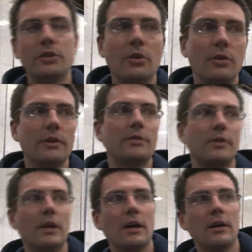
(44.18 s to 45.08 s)
Joe is,
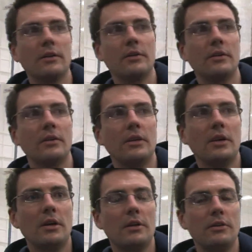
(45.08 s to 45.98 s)
uh,
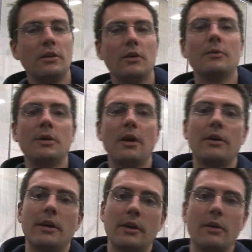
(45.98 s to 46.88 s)
you know, to be
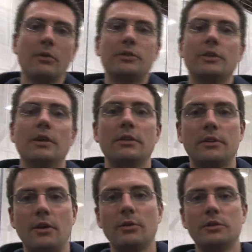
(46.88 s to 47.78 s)
out here coaching,
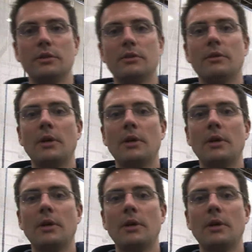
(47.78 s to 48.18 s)
coaching